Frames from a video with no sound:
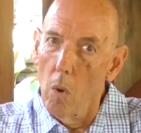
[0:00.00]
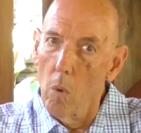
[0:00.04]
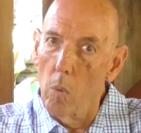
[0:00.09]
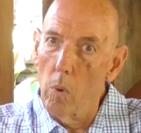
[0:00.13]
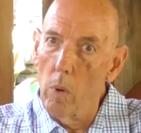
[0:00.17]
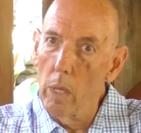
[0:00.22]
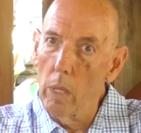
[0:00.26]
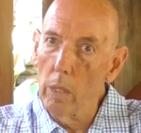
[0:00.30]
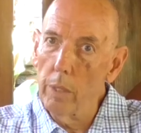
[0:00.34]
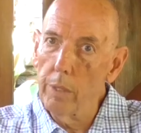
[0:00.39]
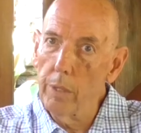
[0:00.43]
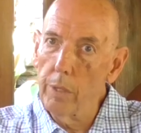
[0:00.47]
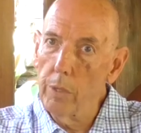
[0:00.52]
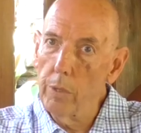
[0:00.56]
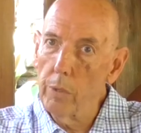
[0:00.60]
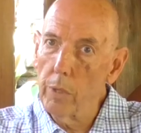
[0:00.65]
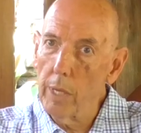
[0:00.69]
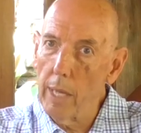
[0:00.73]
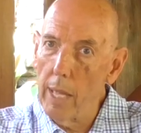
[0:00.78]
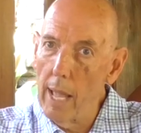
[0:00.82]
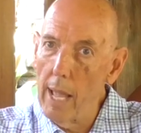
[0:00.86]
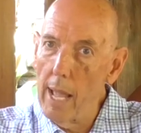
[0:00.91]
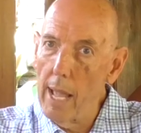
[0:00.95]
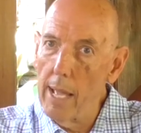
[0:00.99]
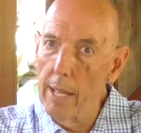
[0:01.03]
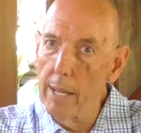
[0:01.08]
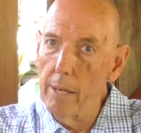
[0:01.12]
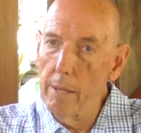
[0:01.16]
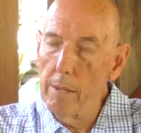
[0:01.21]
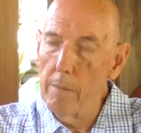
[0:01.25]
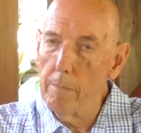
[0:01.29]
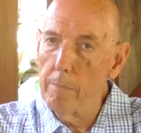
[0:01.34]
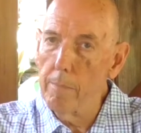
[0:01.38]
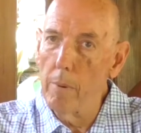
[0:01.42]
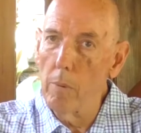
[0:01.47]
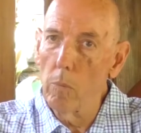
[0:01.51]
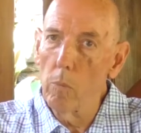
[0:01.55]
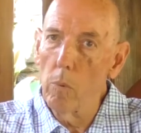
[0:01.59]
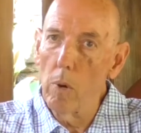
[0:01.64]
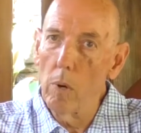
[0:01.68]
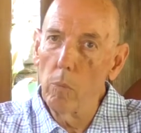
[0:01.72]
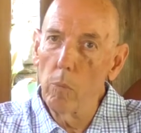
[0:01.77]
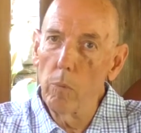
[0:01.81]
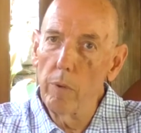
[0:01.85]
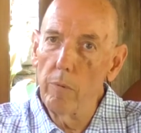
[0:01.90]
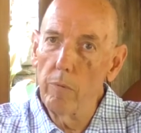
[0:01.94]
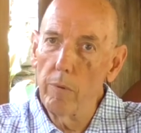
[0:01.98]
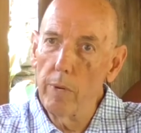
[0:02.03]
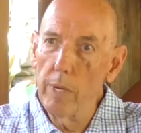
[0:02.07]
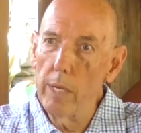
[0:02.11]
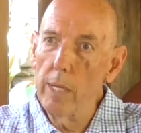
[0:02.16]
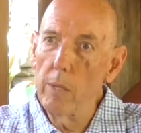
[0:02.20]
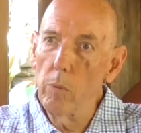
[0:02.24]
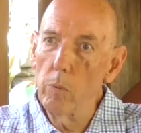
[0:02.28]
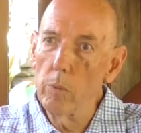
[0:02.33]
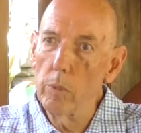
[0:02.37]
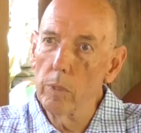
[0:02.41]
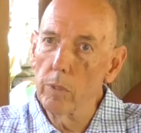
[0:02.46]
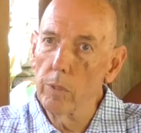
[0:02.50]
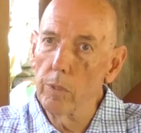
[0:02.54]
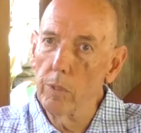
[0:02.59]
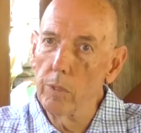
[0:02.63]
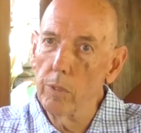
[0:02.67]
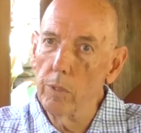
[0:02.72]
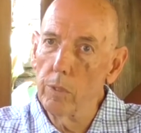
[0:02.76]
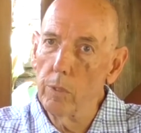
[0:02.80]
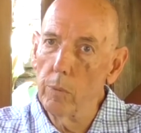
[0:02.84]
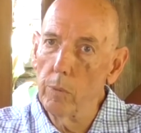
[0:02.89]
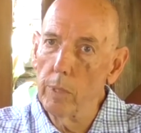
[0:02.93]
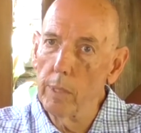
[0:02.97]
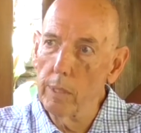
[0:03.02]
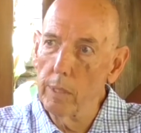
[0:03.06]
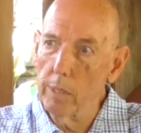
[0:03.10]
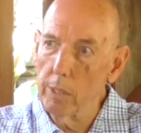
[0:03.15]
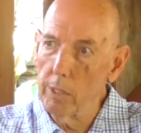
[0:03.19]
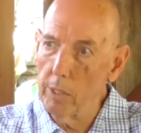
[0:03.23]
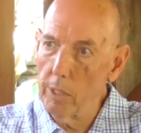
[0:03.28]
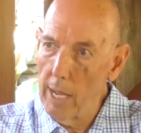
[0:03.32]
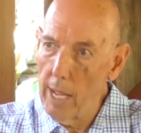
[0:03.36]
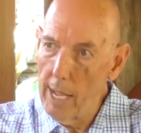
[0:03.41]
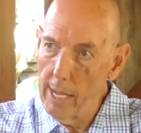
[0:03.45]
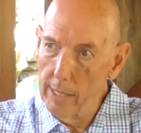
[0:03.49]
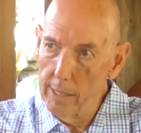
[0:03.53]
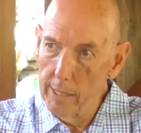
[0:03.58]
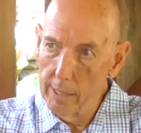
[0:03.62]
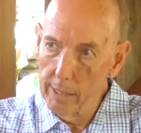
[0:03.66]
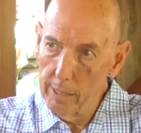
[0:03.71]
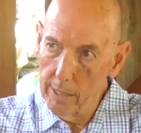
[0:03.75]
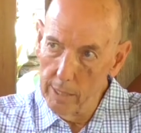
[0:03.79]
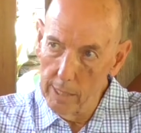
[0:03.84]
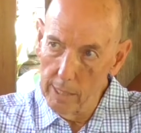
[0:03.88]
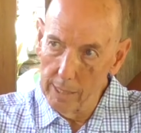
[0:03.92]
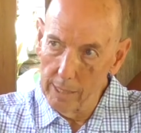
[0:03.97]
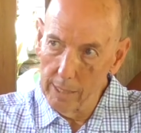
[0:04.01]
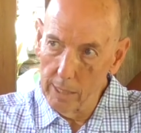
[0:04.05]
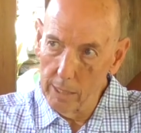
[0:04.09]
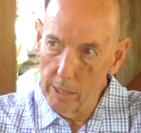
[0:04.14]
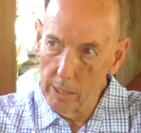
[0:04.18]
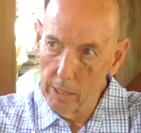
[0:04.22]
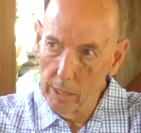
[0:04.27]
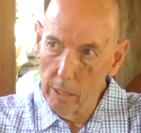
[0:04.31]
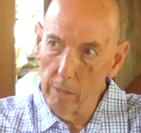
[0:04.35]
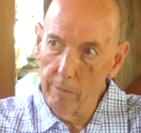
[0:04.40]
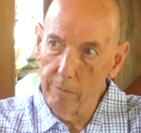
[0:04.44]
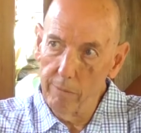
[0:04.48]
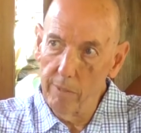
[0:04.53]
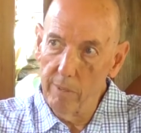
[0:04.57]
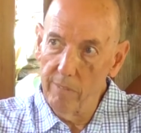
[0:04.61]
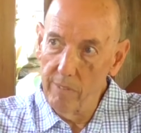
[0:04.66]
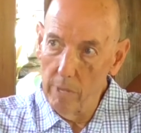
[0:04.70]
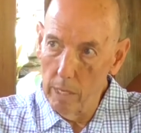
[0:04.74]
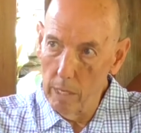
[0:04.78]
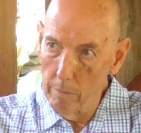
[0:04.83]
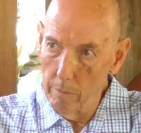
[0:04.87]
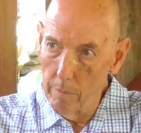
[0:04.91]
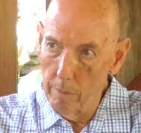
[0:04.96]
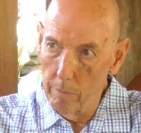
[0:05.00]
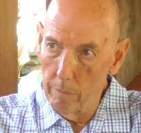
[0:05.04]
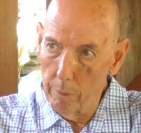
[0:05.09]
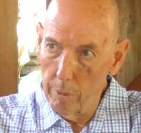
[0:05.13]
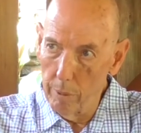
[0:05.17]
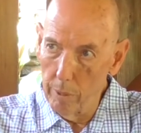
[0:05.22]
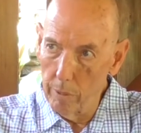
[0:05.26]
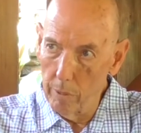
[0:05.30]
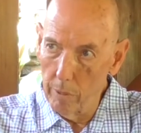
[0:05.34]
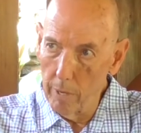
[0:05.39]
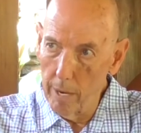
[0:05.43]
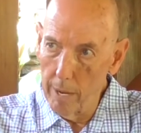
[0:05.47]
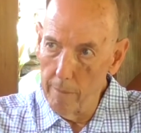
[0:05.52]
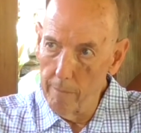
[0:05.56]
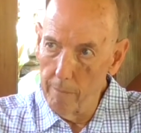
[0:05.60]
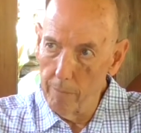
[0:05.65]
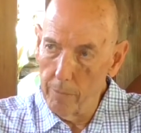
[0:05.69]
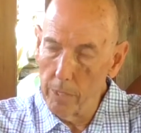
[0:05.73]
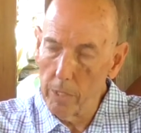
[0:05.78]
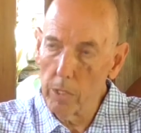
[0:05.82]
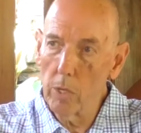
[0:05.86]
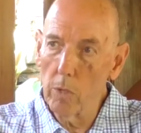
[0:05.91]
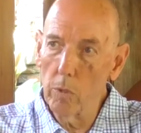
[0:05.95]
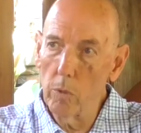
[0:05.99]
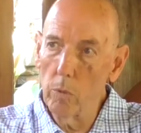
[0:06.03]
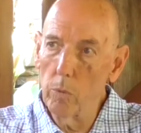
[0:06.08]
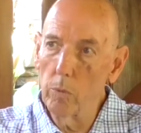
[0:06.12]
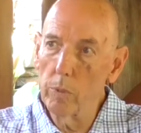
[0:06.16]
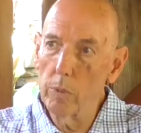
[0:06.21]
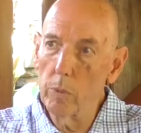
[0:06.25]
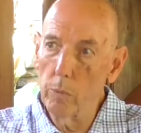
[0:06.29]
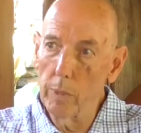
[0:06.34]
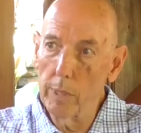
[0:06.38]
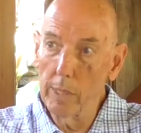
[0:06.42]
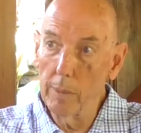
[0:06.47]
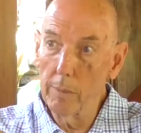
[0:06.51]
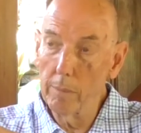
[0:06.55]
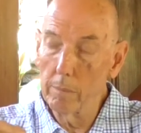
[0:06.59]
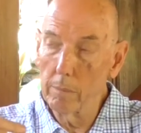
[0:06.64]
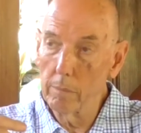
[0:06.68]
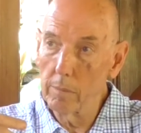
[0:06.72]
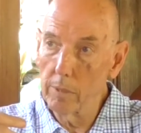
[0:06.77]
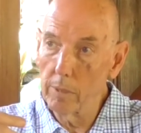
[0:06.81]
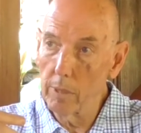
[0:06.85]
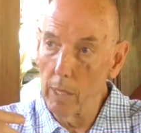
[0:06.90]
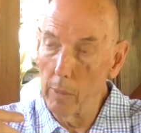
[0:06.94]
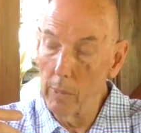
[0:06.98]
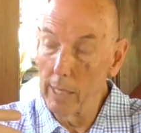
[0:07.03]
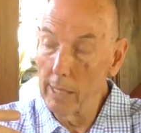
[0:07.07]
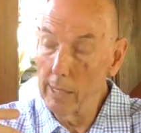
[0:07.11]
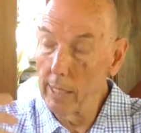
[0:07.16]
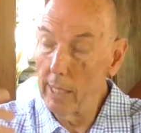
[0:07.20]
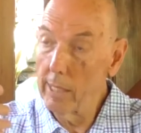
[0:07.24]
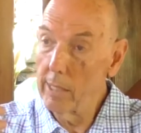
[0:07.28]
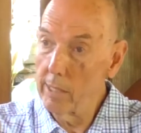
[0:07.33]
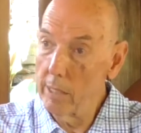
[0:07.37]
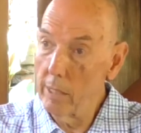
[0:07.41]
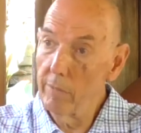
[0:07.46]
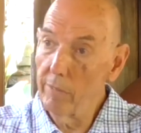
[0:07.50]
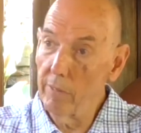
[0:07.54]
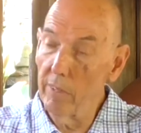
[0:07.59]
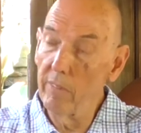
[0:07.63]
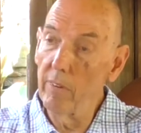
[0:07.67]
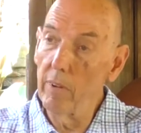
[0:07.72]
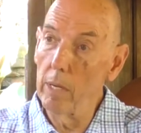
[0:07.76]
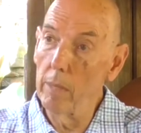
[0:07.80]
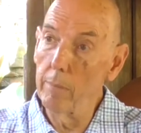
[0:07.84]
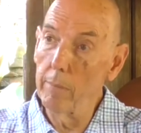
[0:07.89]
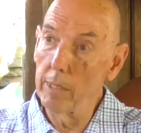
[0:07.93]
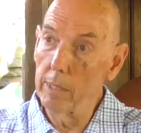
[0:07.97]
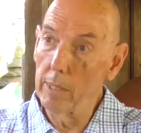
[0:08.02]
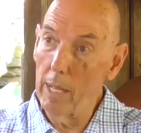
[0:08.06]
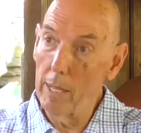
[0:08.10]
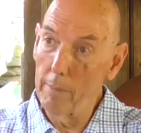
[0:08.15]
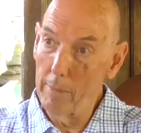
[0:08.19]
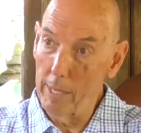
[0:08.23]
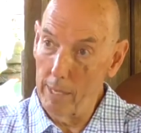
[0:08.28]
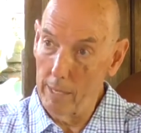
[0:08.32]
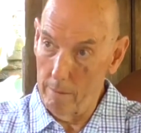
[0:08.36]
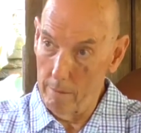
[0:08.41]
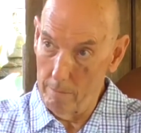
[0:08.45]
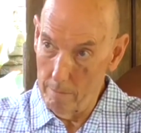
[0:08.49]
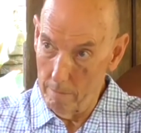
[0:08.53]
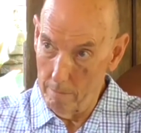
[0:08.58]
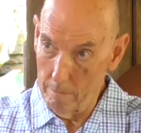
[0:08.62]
Well, you can, but what we really want you to understand is that it's a self-development program. So when I say self-development, I mean